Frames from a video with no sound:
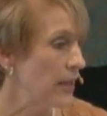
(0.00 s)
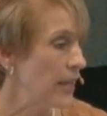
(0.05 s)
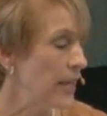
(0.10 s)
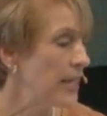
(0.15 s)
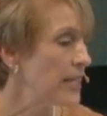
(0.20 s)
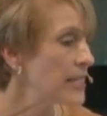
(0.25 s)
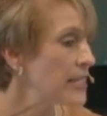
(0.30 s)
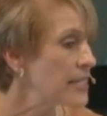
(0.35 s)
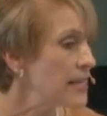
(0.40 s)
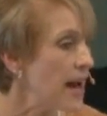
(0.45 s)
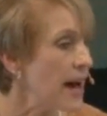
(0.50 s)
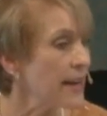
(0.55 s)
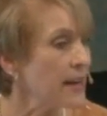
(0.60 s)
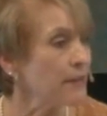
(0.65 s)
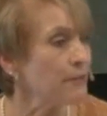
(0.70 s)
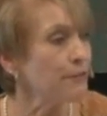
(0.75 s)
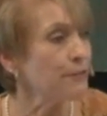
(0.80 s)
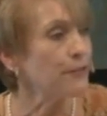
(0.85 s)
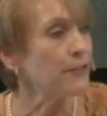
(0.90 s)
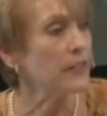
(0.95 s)
It's not
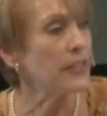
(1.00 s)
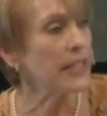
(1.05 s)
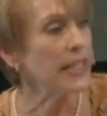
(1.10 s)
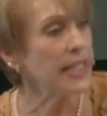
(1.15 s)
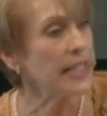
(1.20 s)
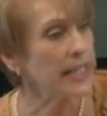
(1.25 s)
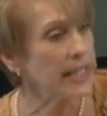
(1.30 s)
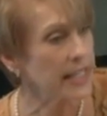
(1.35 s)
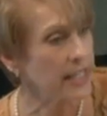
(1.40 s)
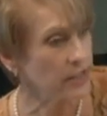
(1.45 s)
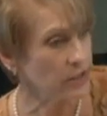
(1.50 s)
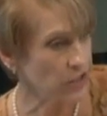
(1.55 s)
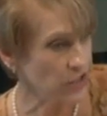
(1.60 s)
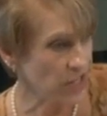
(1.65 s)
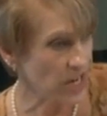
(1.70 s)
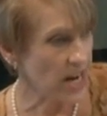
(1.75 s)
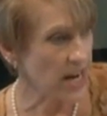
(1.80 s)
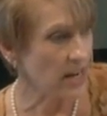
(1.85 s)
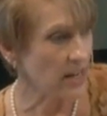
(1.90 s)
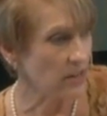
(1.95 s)
a fleeting
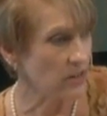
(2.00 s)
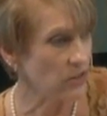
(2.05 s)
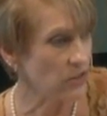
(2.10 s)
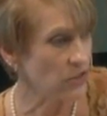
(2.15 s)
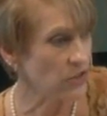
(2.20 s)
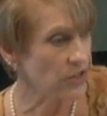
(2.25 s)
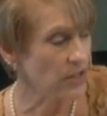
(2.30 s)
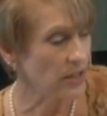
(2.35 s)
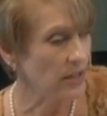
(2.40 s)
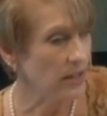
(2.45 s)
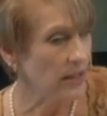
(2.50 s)
change.